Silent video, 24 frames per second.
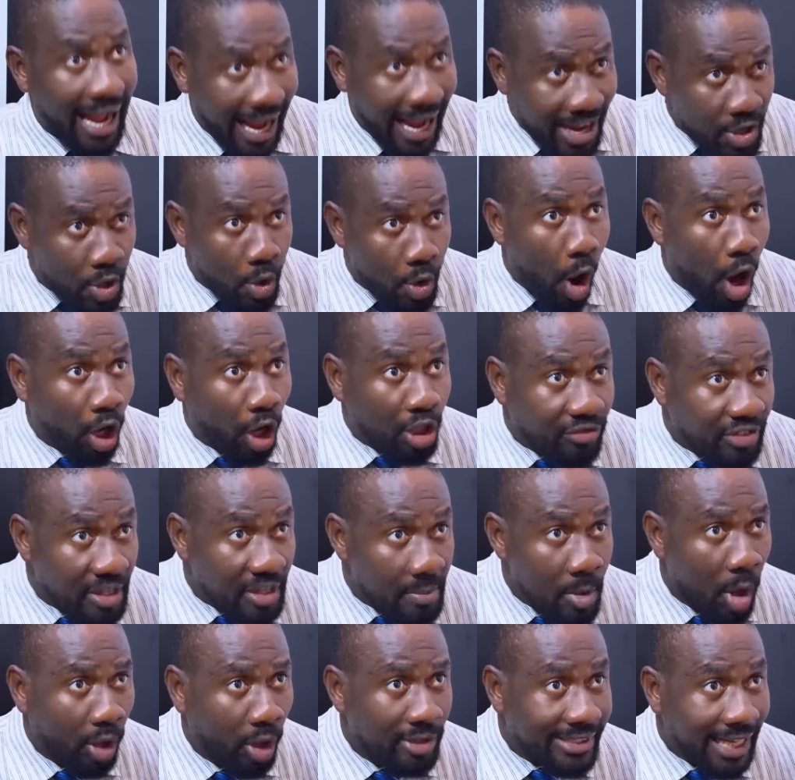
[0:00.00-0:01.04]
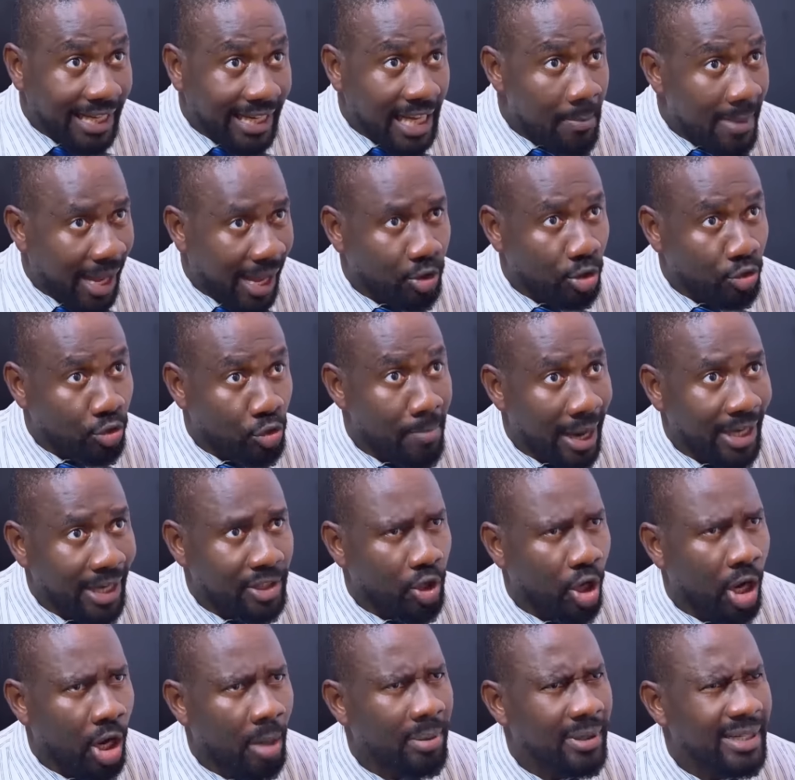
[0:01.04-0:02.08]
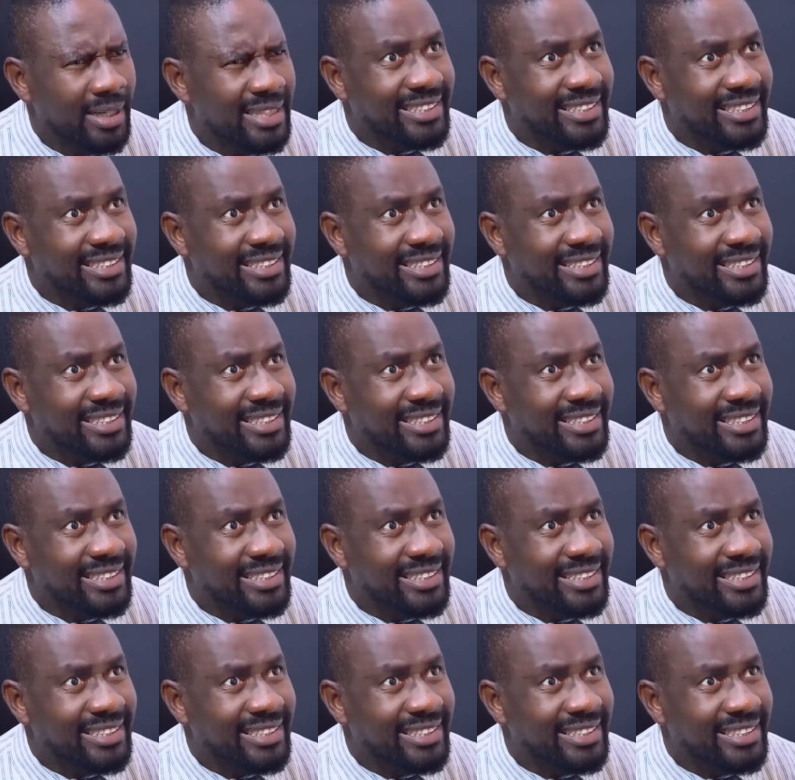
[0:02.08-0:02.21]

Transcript: Are you ordering me or telling me how to do my job?